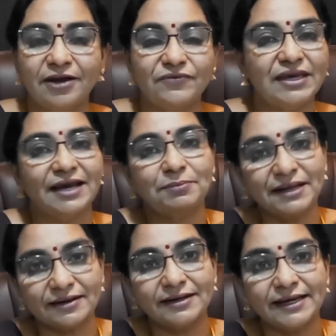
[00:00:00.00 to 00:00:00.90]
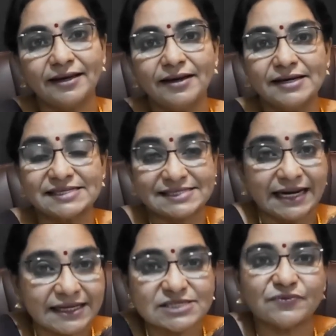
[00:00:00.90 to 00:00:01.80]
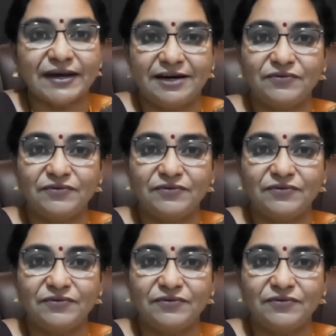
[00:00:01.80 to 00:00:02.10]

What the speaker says: We can be really satisfied.